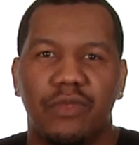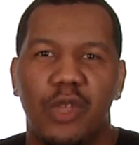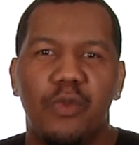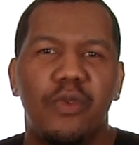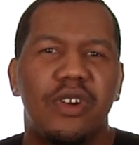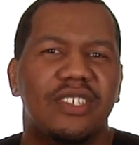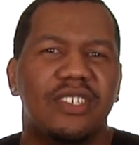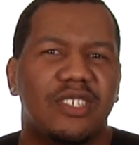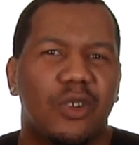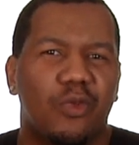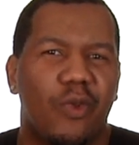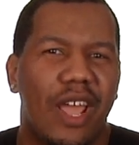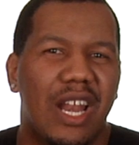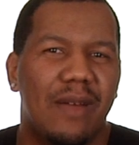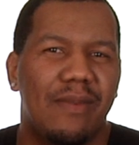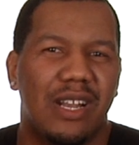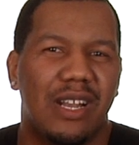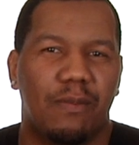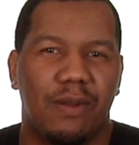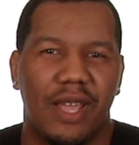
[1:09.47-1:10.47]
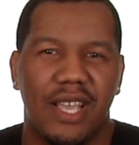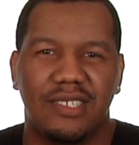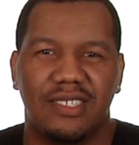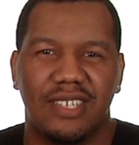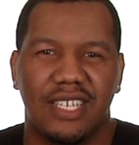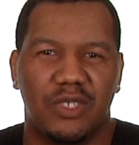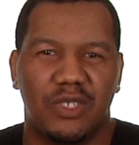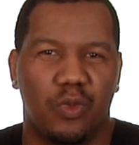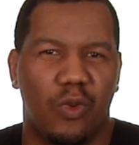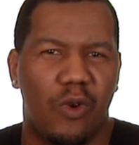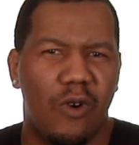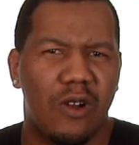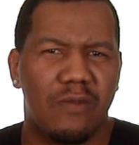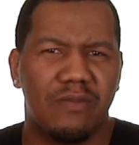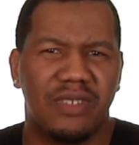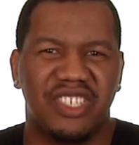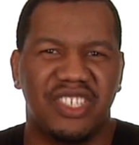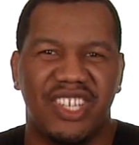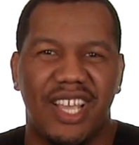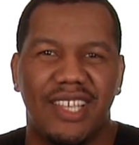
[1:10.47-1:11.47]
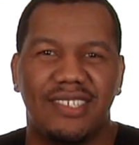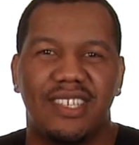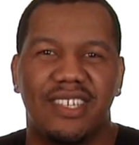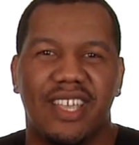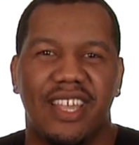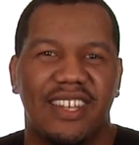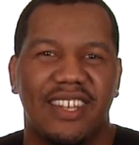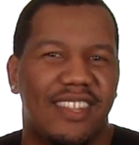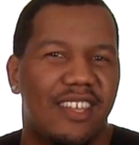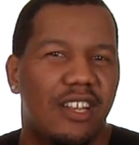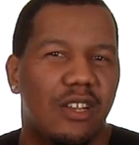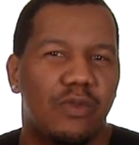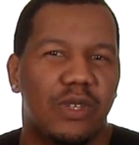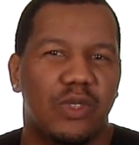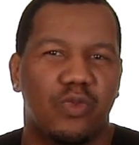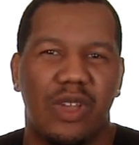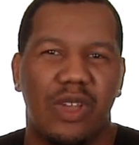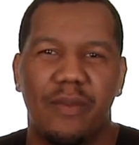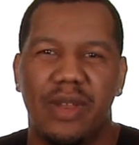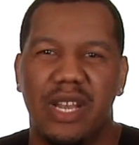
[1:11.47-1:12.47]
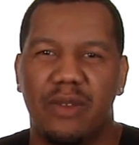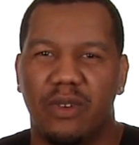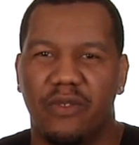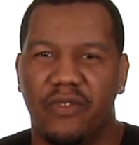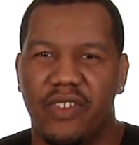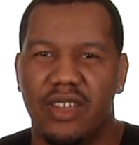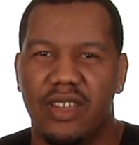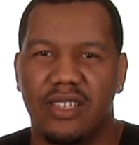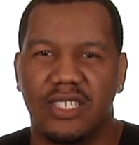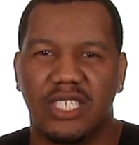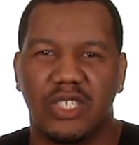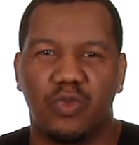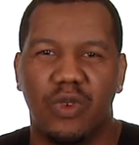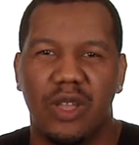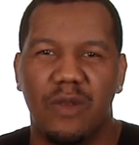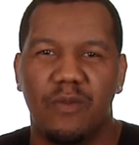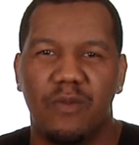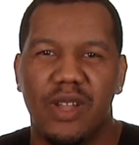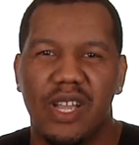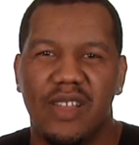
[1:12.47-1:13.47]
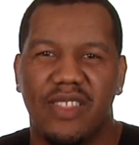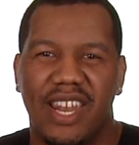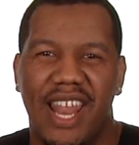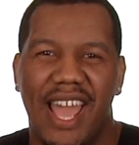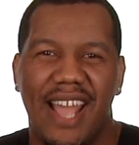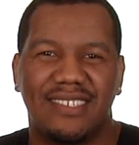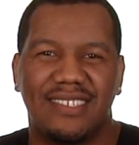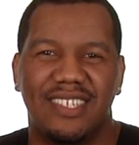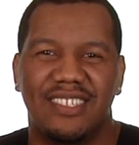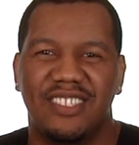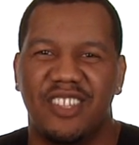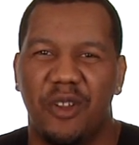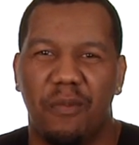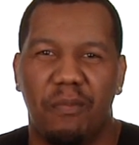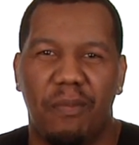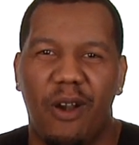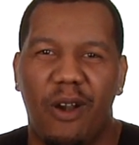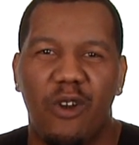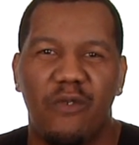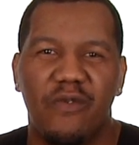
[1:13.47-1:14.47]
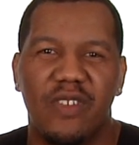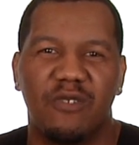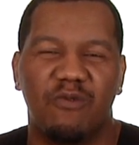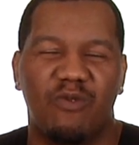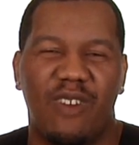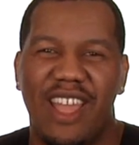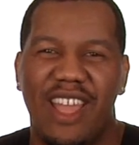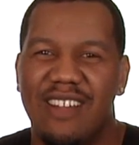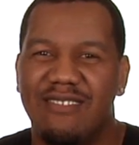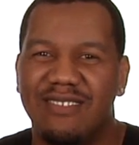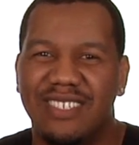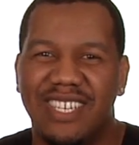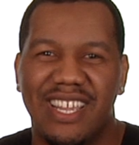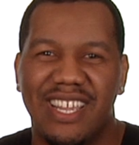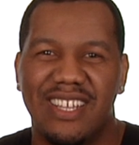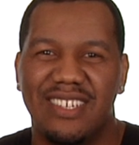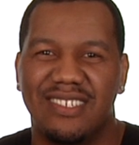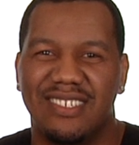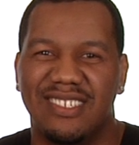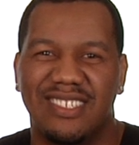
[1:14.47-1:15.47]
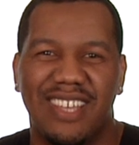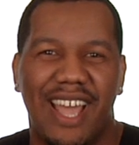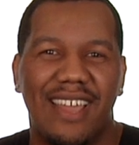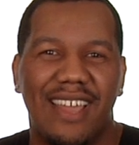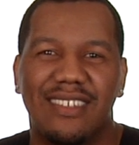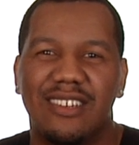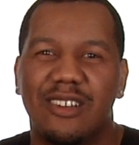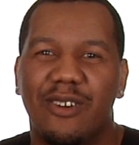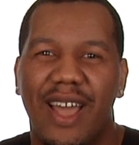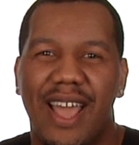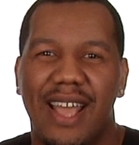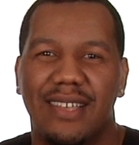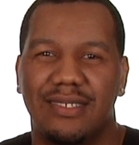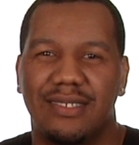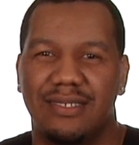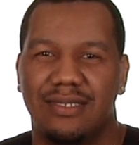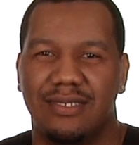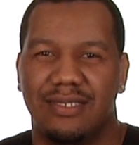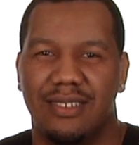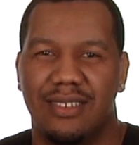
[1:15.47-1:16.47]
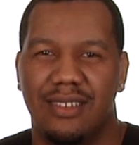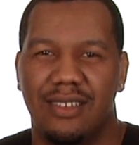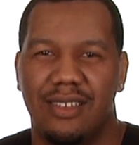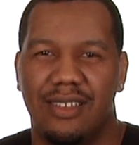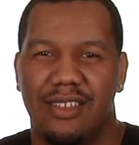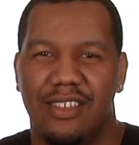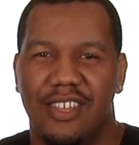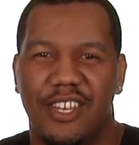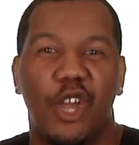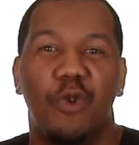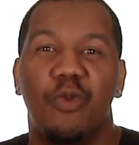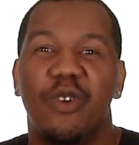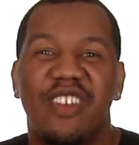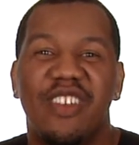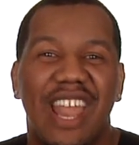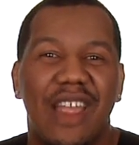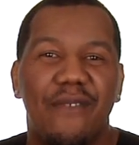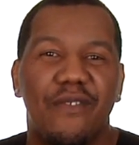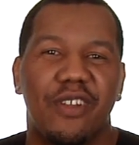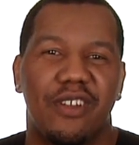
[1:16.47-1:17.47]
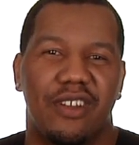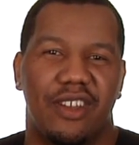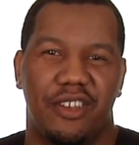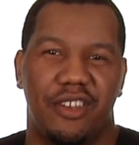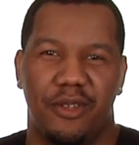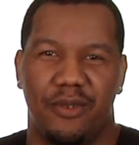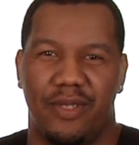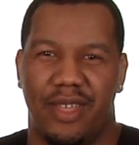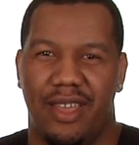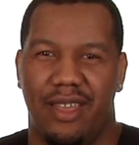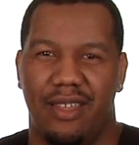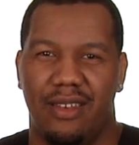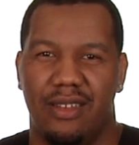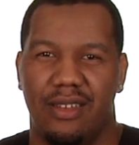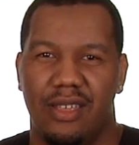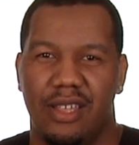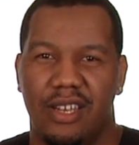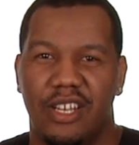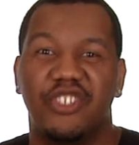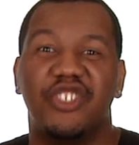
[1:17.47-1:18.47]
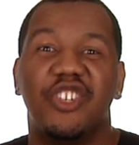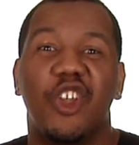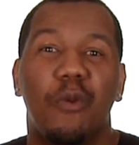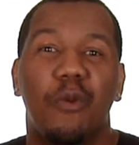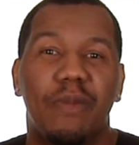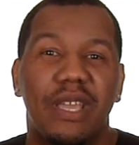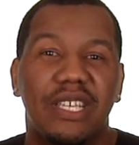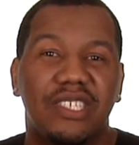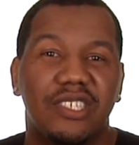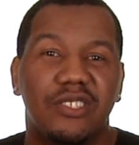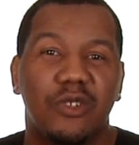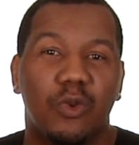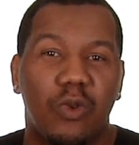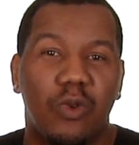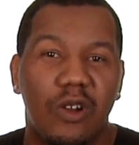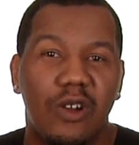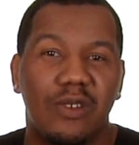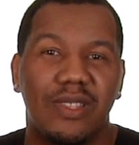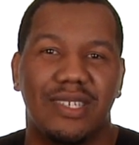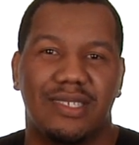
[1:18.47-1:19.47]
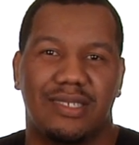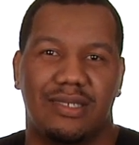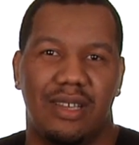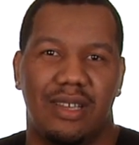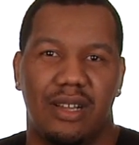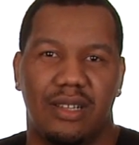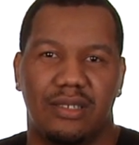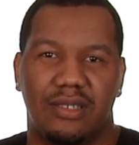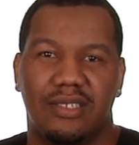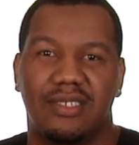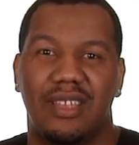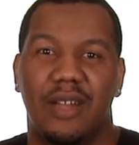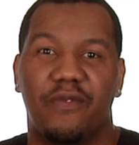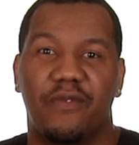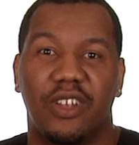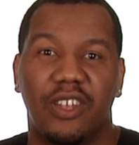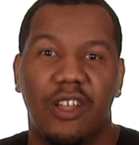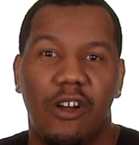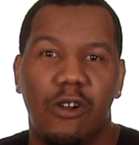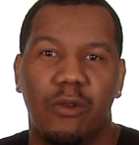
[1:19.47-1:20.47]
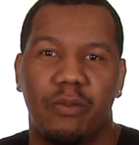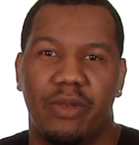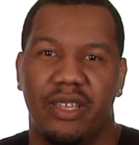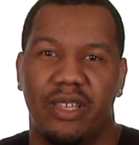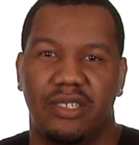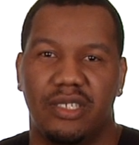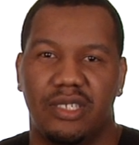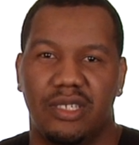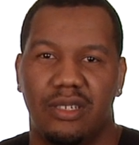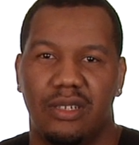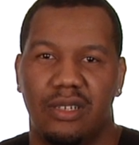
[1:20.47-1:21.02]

You want us to rant about a place that's warm, majestic, and littered with women in revealing swimwear that accent their perfect round titties and tight little asses? No, we're never gonna do that. There's no beach in the world that sucks, except for Long Beach.